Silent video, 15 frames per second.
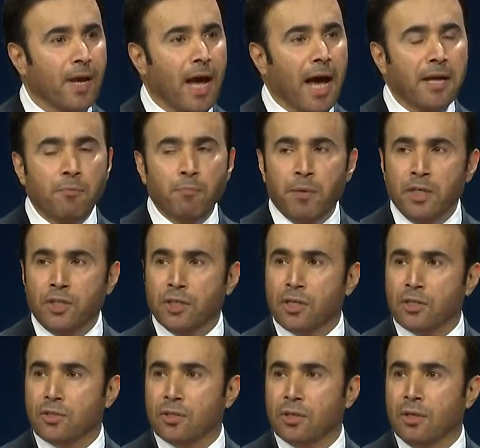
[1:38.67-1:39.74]
and
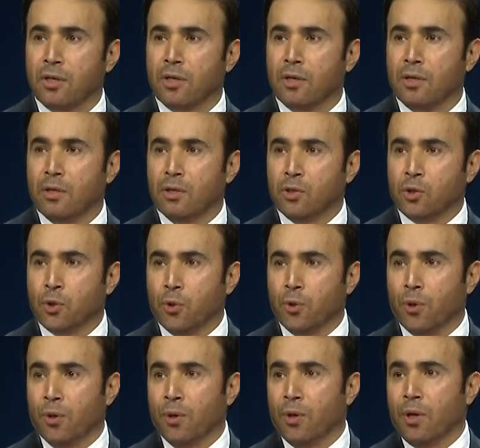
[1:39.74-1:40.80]
measures
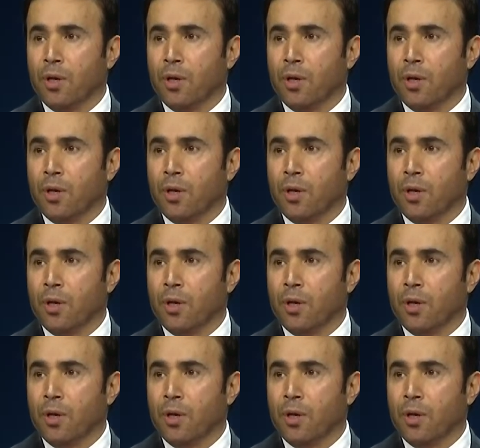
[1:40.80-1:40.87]
to